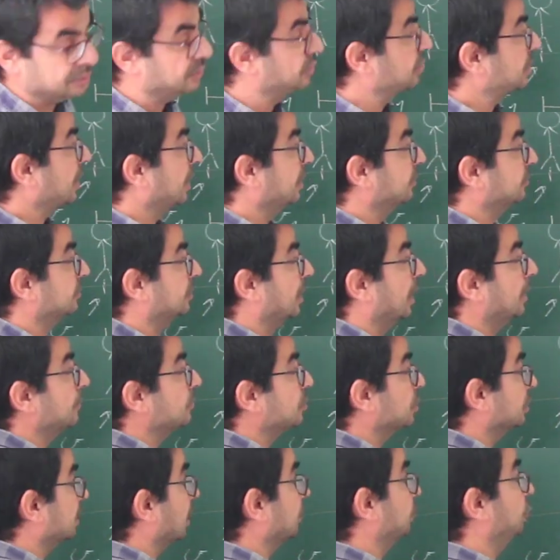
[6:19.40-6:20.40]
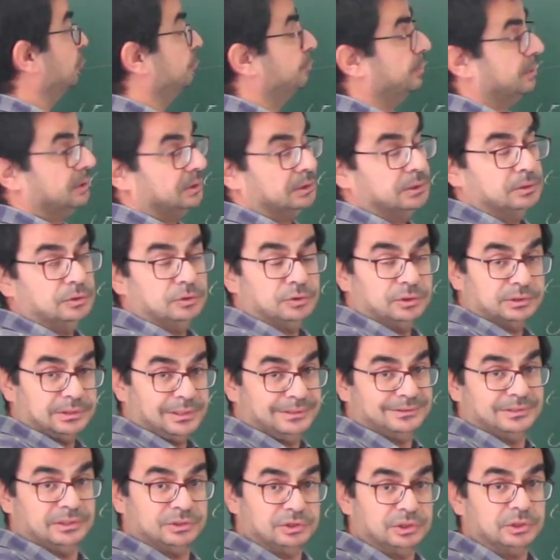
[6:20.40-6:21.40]
the desired time, so that will be your
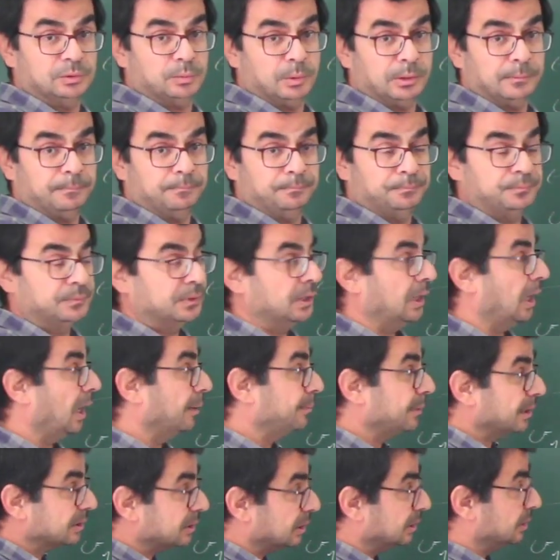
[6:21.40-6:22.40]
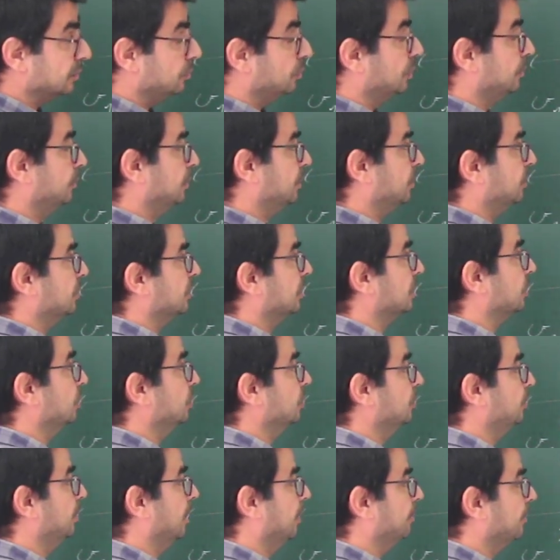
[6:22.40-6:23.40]
delta T1. I'm not going to do it because it's
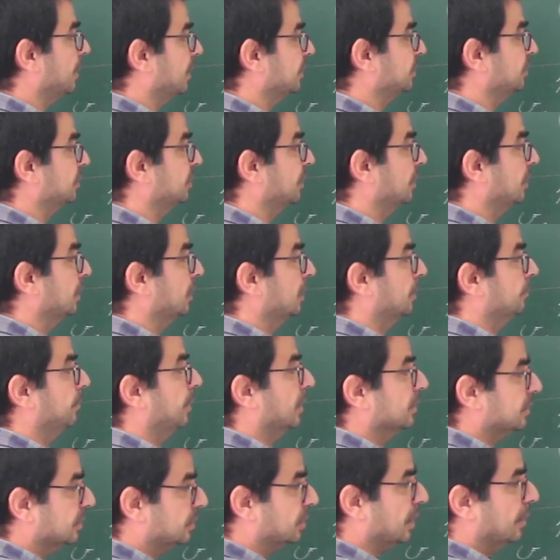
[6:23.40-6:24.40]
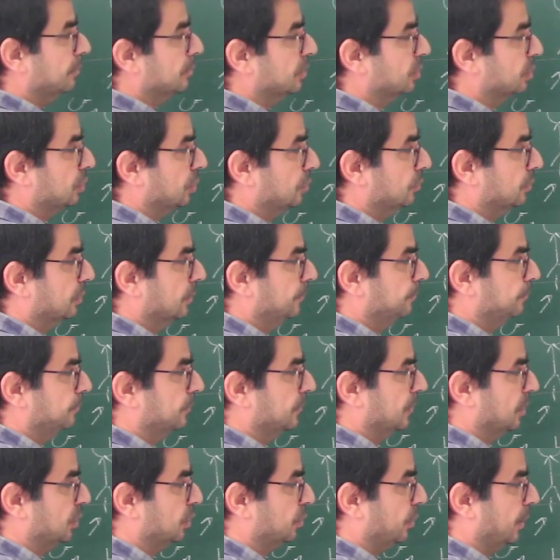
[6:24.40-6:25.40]
going to be a mess, but it can be solved
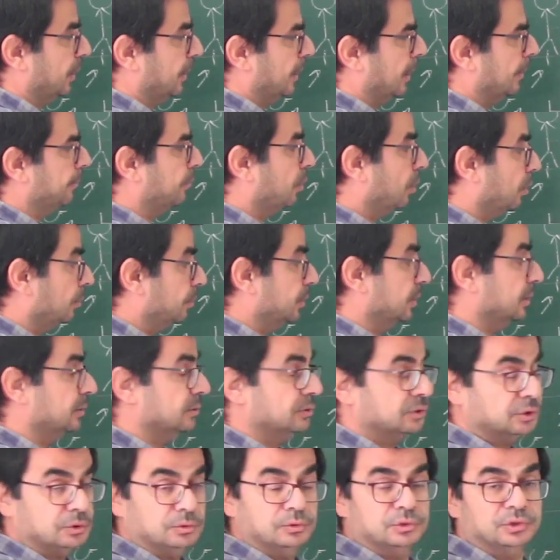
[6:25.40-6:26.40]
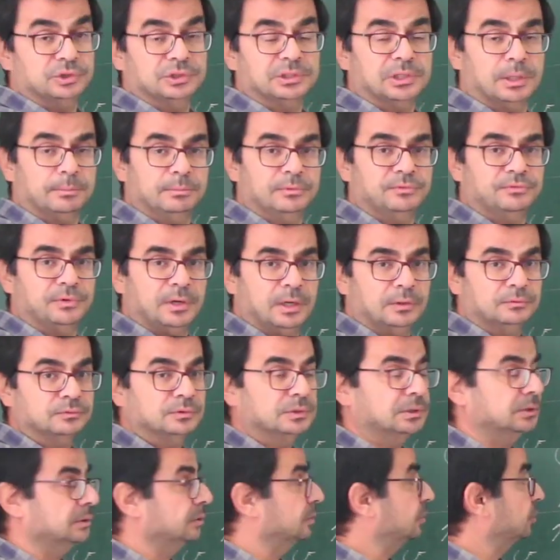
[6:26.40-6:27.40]
this way, and probably the solution can be
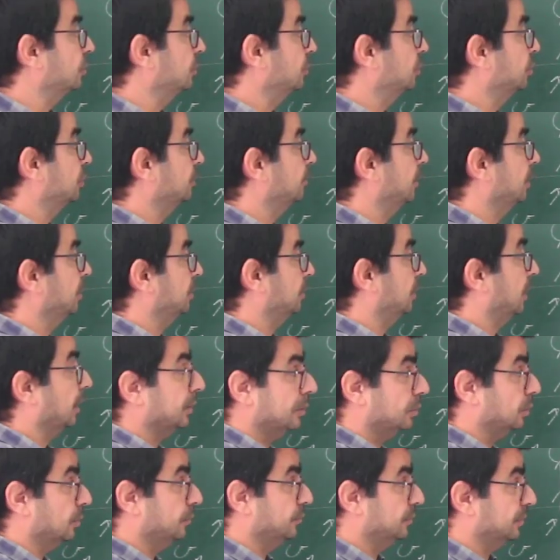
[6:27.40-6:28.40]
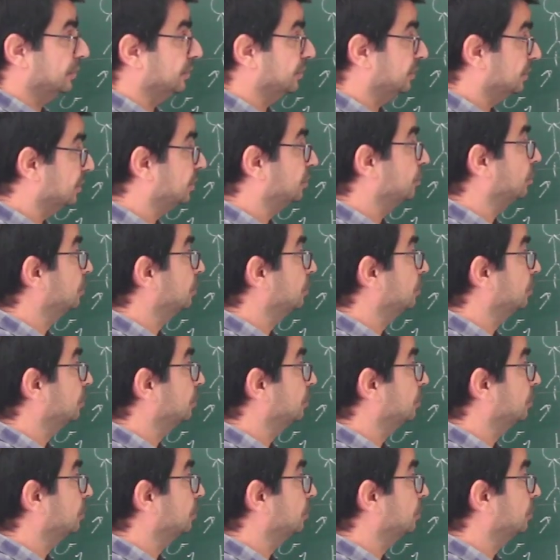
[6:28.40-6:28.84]
found in the solution manual. I don't know if this is this